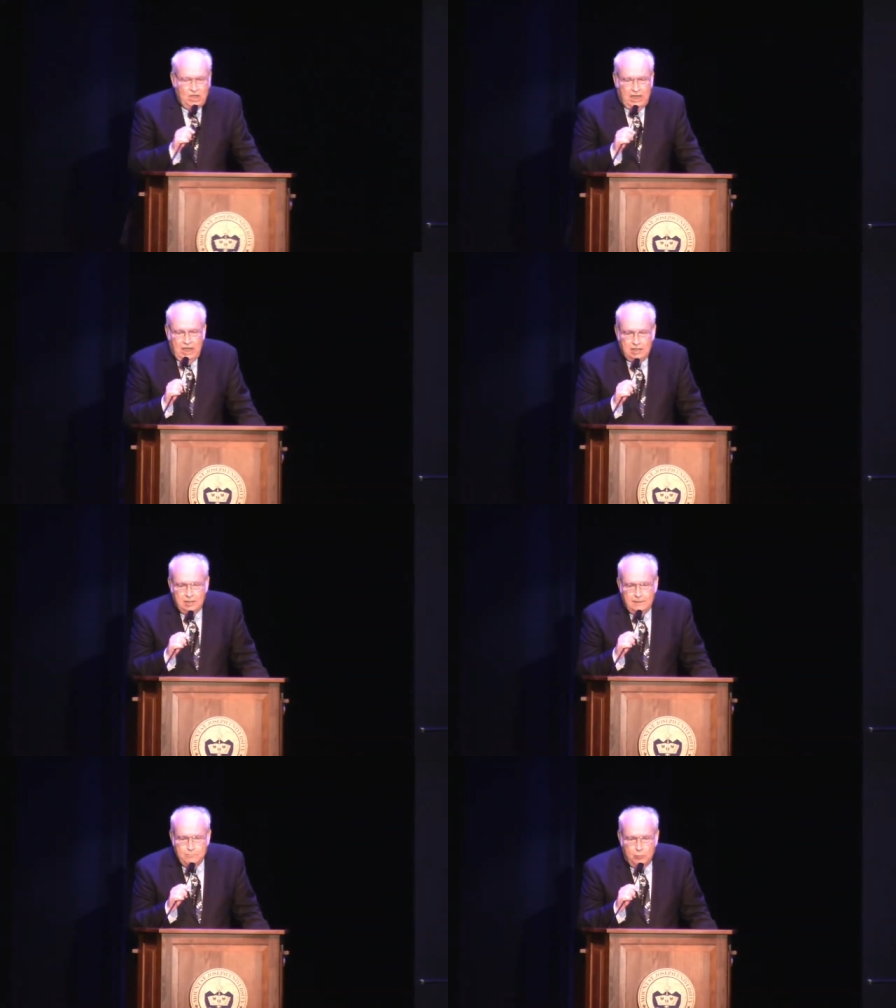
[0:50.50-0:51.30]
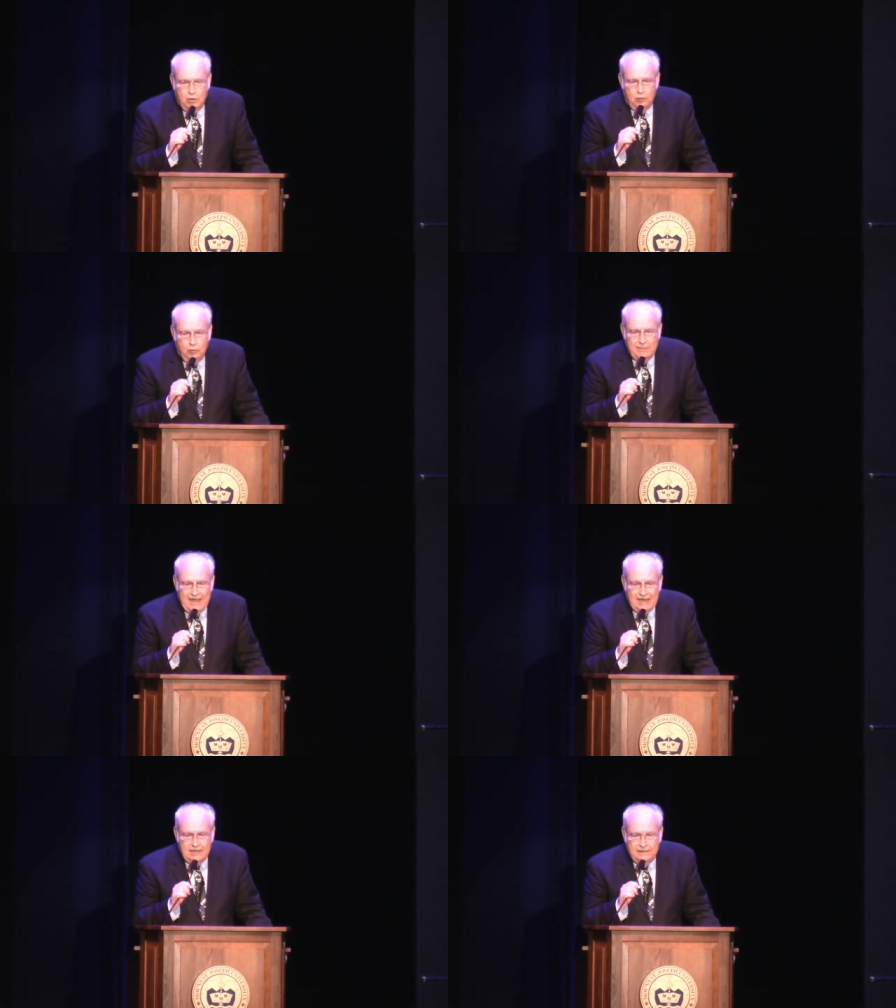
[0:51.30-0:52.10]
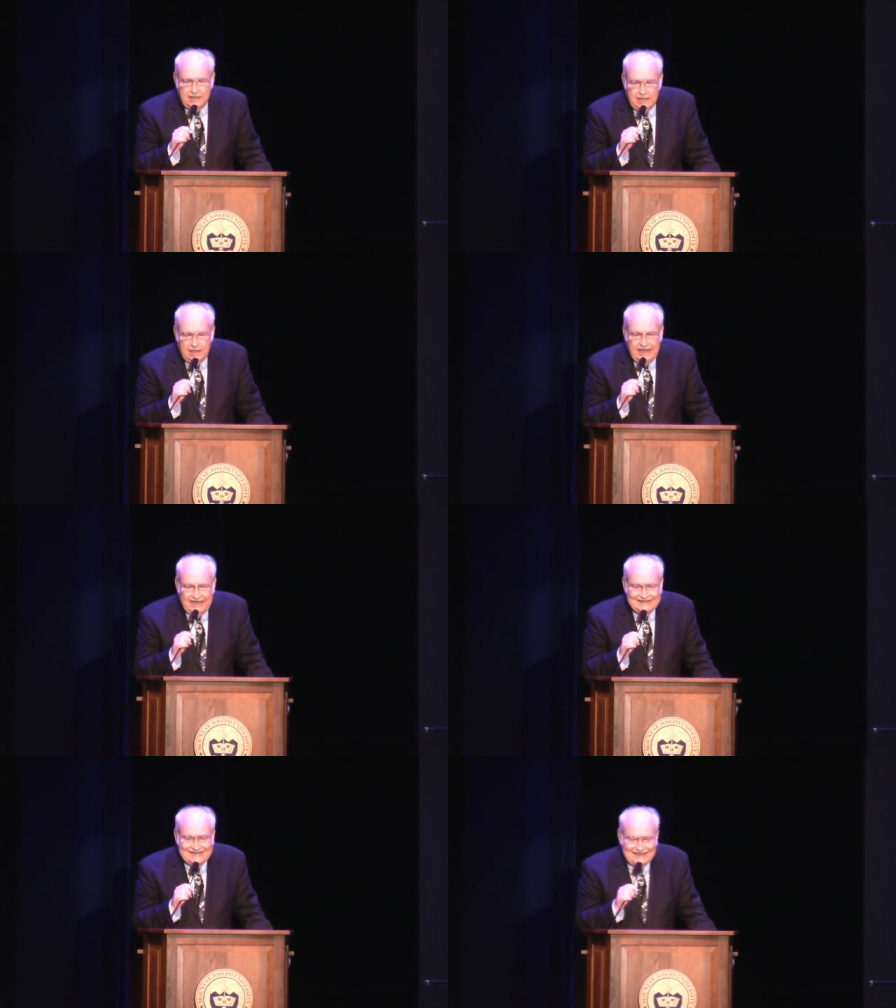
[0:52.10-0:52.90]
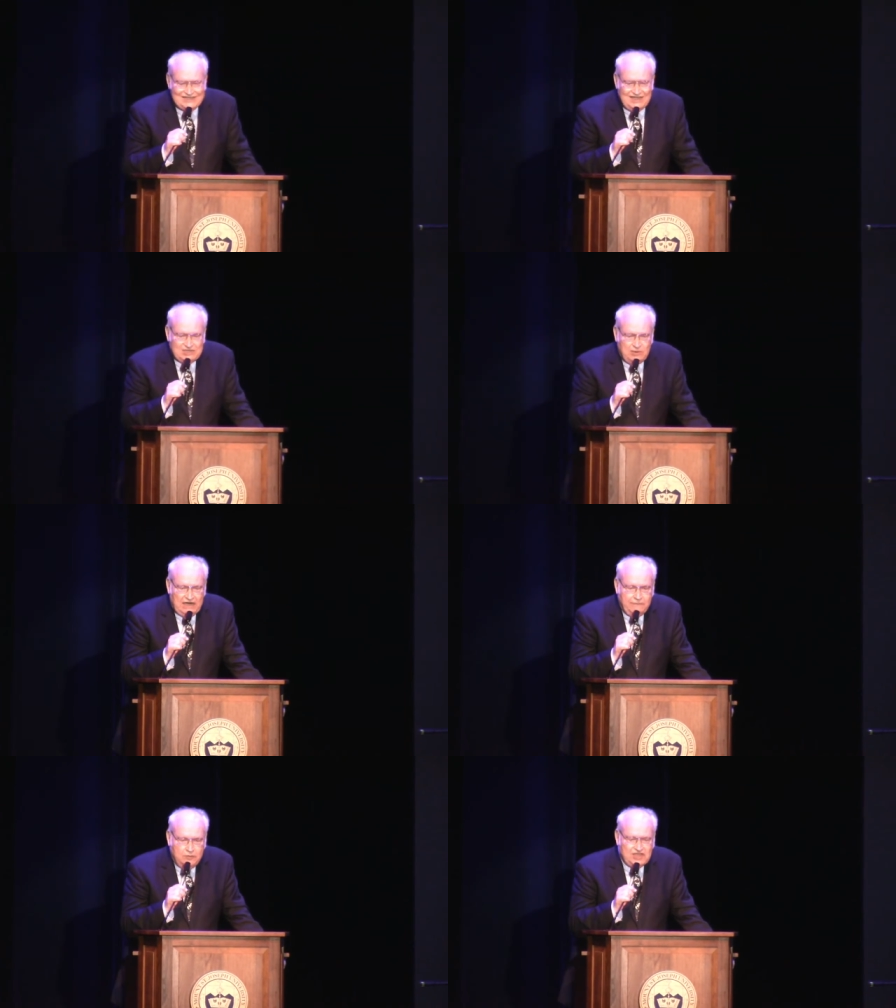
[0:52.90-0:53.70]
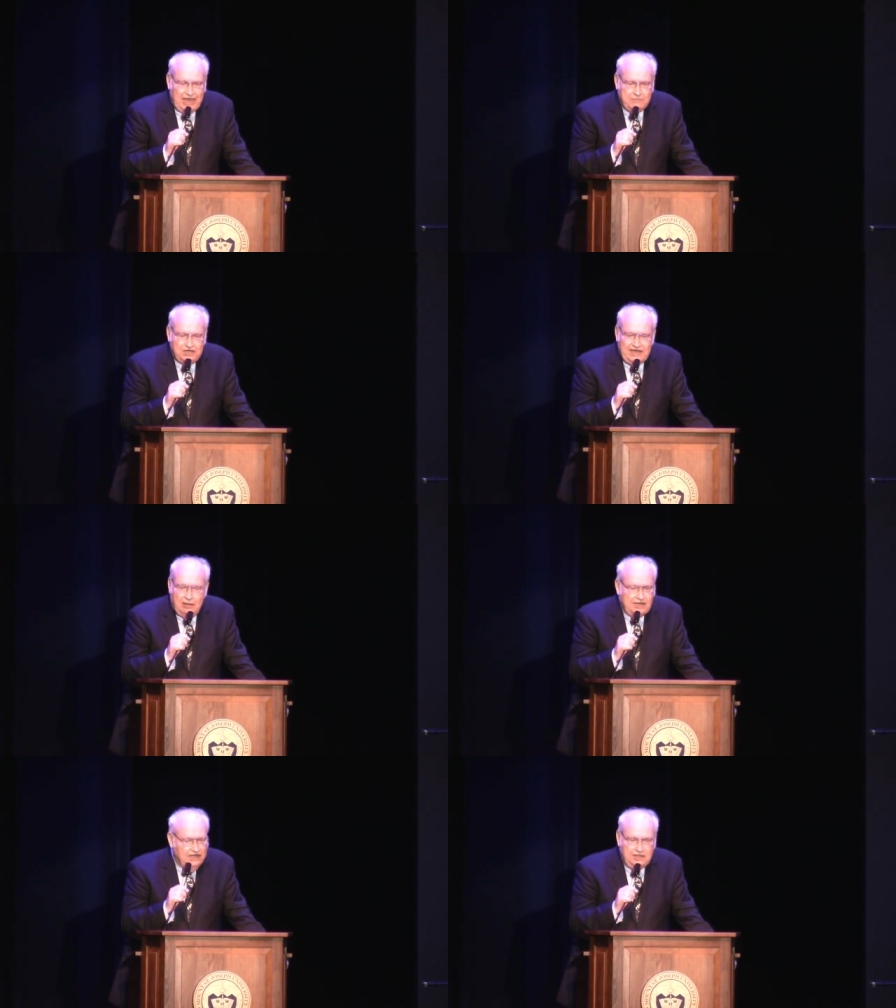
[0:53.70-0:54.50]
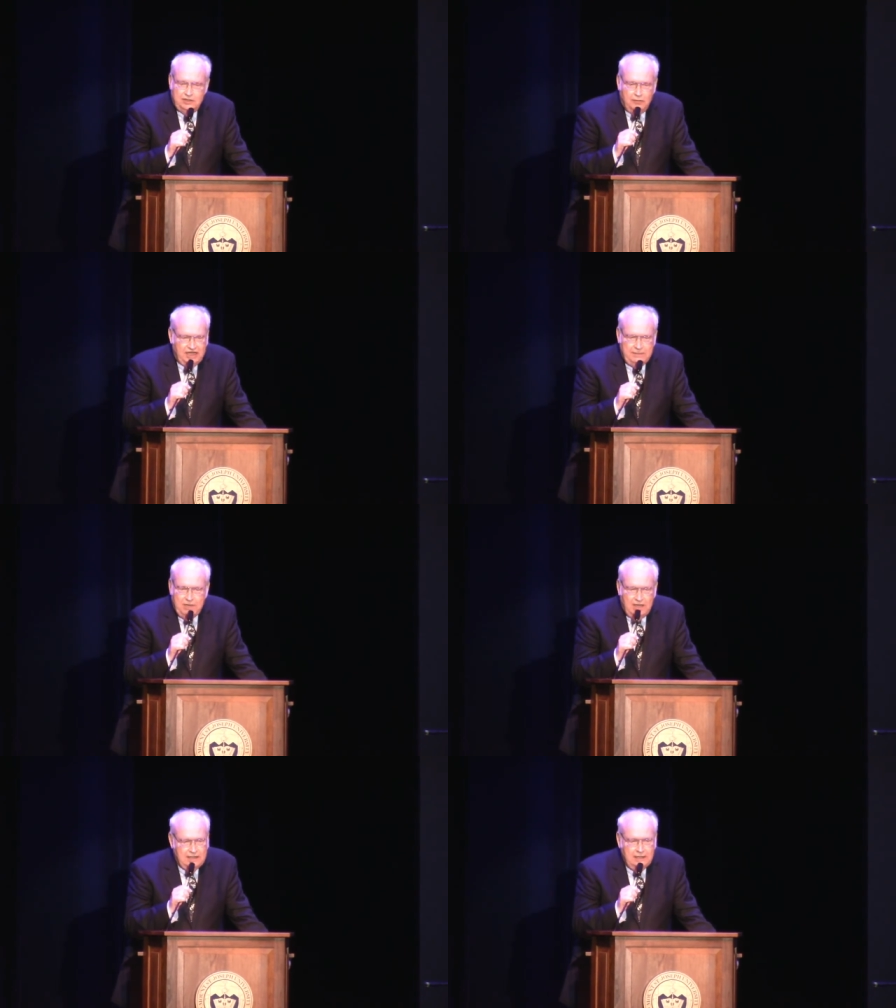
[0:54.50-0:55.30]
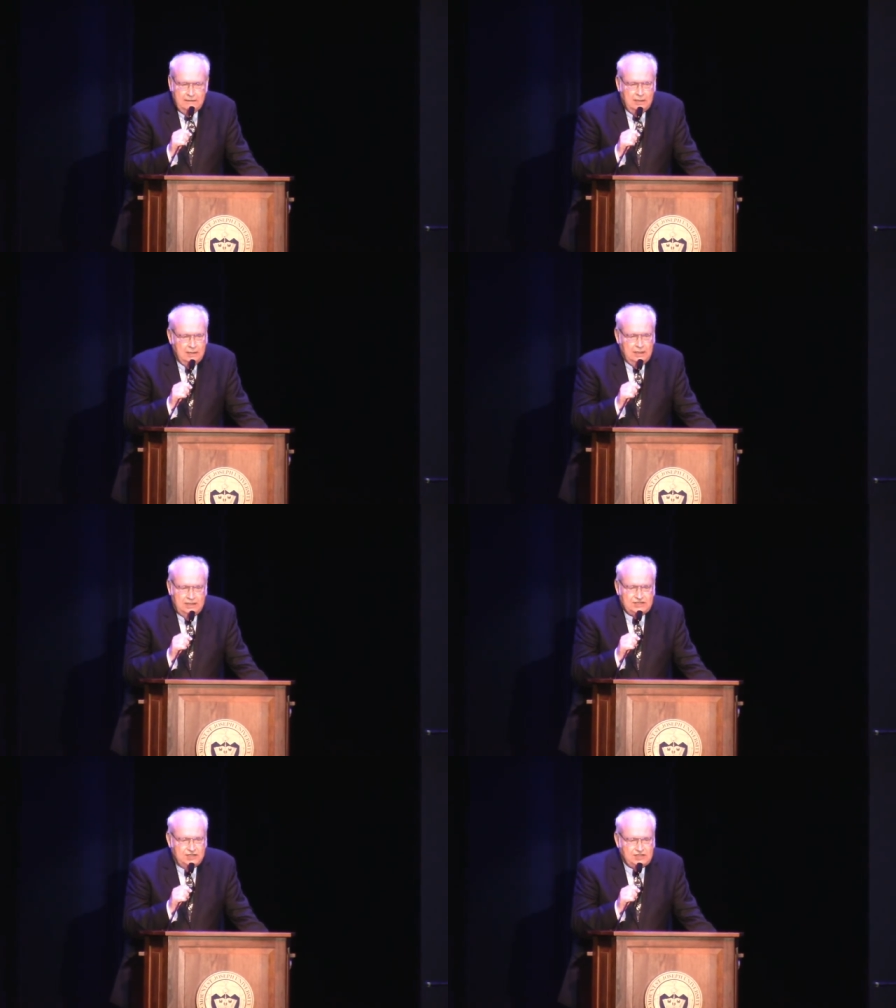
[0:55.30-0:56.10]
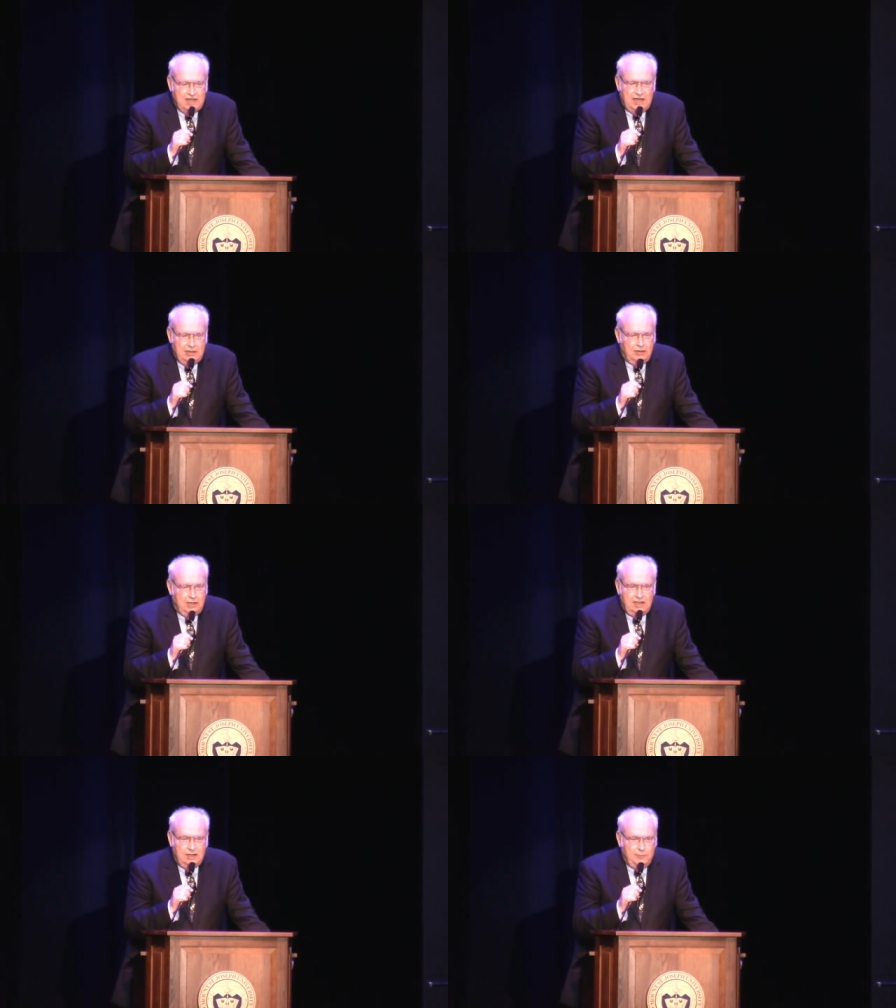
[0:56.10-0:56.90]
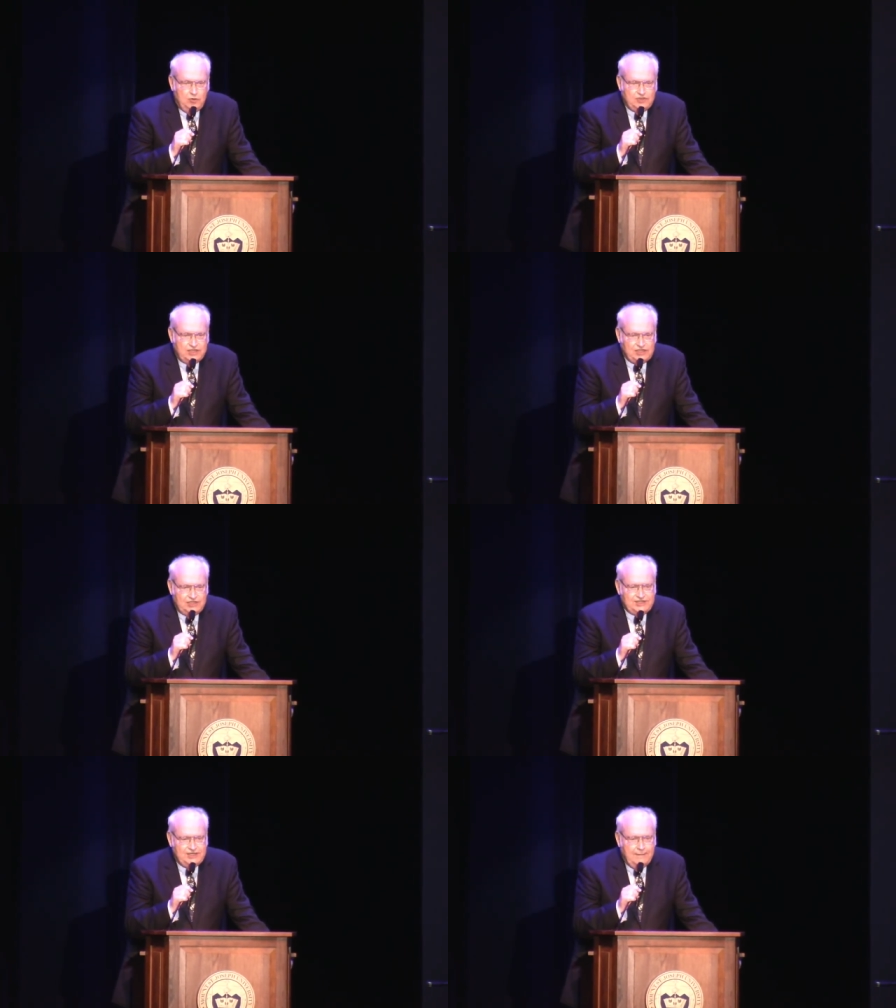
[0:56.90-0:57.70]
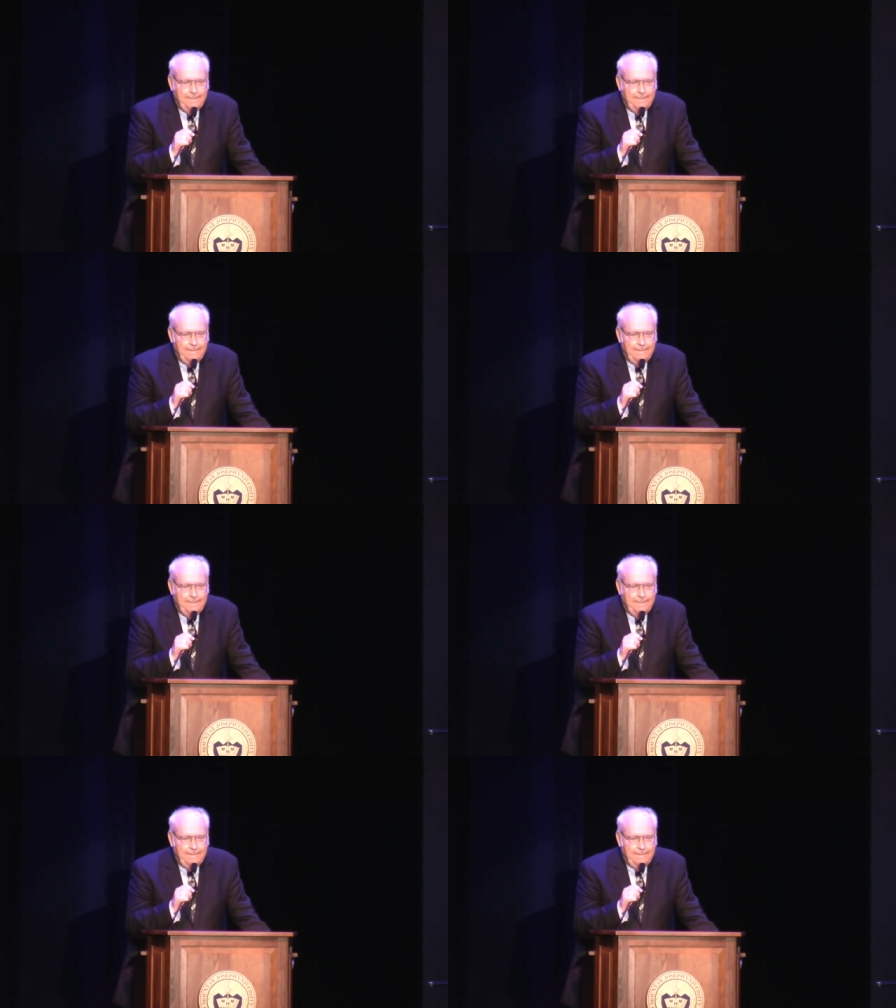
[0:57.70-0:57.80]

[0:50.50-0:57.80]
And way back in the late 60s, when I first came to town, I didn't know anybody in Cincinnati or any of the musicians.